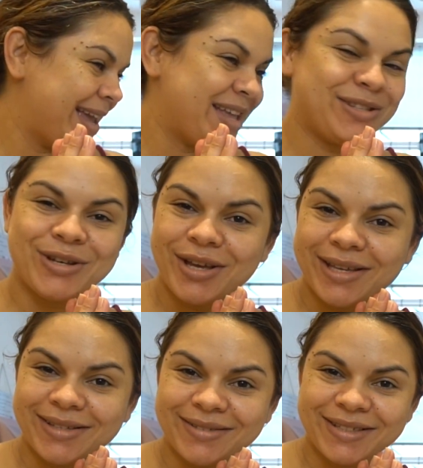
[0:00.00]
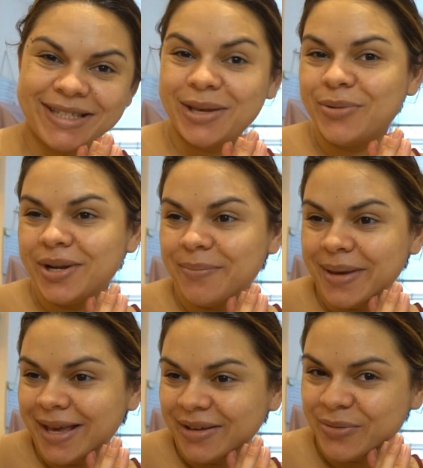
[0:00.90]
enjoy. See you in a
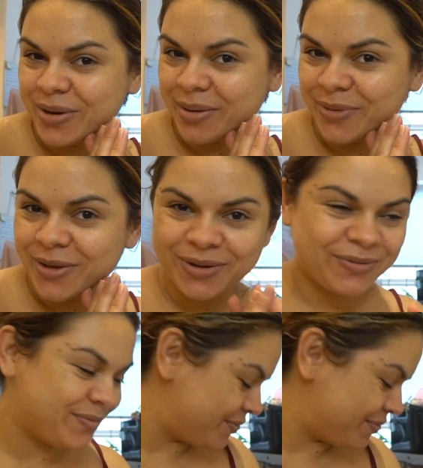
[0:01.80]
bit when I'm done.